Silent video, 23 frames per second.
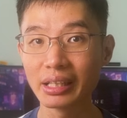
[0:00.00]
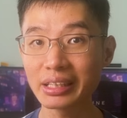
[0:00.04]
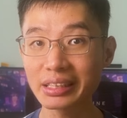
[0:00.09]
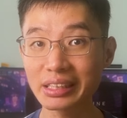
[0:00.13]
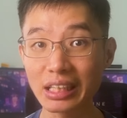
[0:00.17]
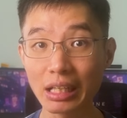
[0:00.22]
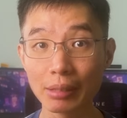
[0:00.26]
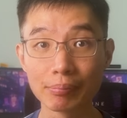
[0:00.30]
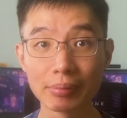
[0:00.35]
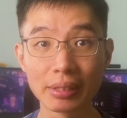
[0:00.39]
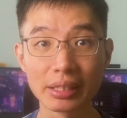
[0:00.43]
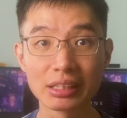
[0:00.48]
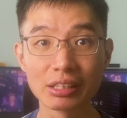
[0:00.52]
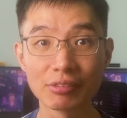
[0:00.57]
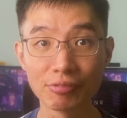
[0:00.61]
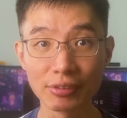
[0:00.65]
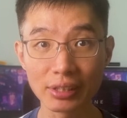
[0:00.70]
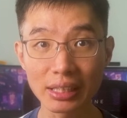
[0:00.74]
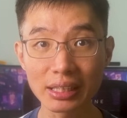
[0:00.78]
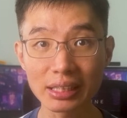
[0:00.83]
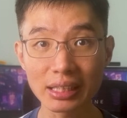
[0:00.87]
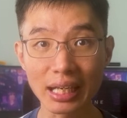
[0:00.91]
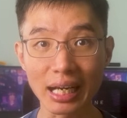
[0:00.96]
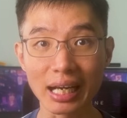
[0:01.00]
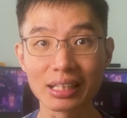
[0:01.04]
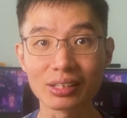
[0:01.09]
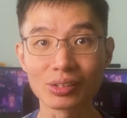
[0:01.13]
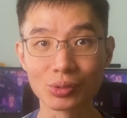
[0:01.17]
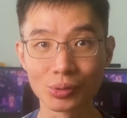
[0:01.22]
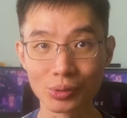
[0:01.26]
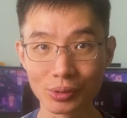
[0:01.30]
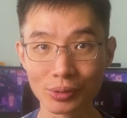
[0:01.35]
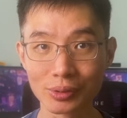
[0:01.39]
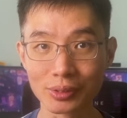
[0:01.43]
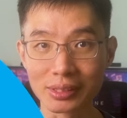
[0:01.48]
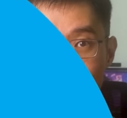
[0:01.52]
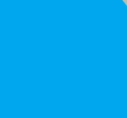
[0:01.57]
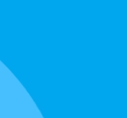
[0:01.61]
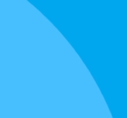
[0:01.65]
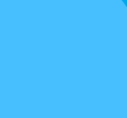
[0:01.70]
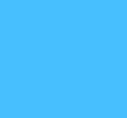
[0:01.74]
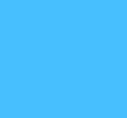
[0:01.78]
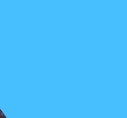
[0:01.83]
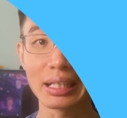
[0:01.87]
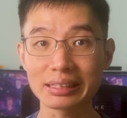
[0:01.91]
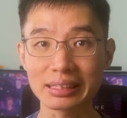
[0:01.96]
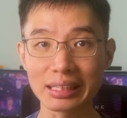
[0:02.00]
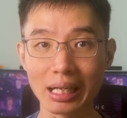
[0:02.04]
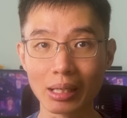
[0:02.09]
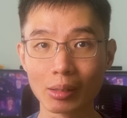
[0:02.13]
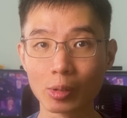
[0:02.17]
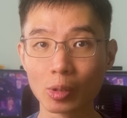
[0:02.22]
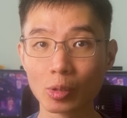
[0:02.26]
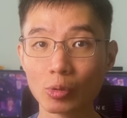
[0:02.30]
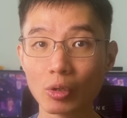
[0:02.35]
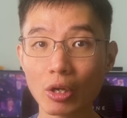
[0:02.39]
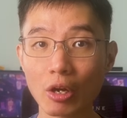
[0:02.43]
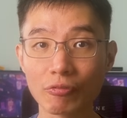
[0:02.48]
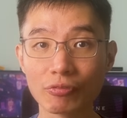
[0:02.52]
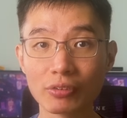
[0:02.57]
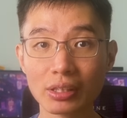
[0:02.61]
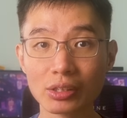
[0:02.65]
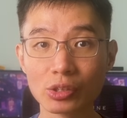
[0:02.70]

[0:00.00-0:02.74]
it can be a difficult card to use. Next up, we have the